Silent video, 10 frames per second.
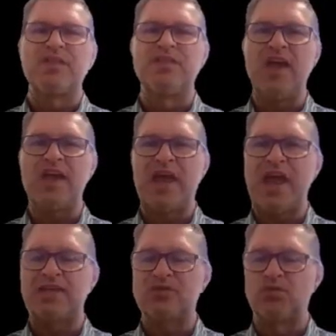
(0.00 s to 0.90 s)
that
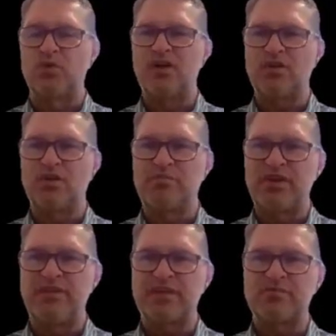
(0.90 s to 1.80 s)
has worked on
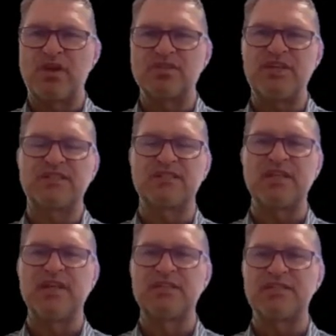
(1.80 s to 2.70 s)
previous projects
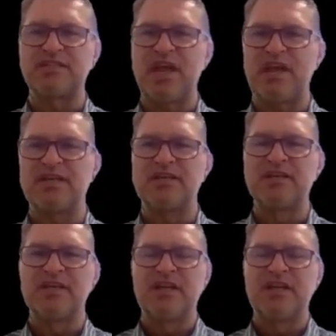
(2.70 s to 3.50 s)
that understand